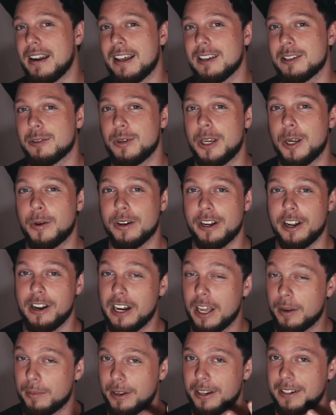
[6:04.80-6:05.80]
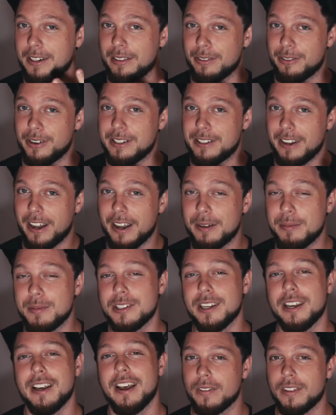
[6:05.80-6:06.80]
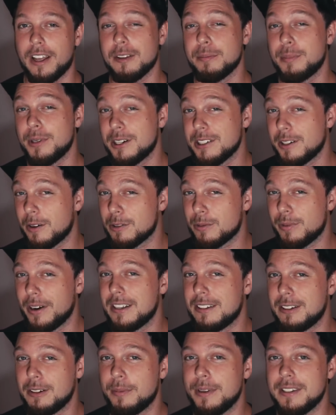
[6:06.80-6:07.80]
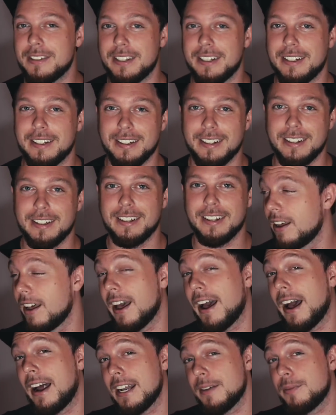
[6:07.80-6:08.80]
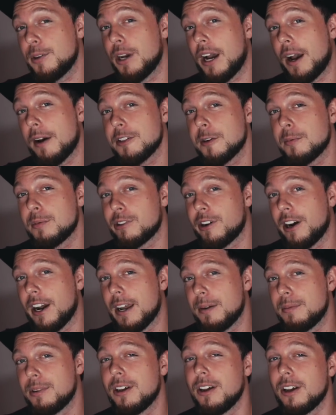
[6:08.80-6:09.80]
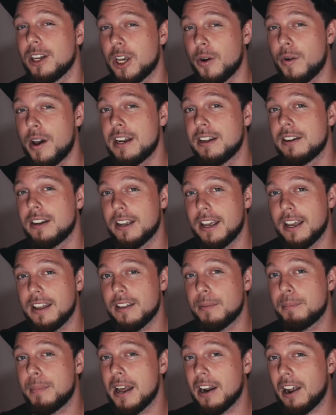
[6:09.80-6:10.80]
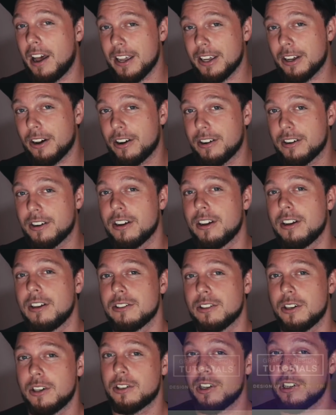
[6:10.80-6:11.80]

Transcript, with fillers: about last week when I only uploaded three times, that's because I was way too busy. And if you have subscribed, go ahead and hit the bell icon so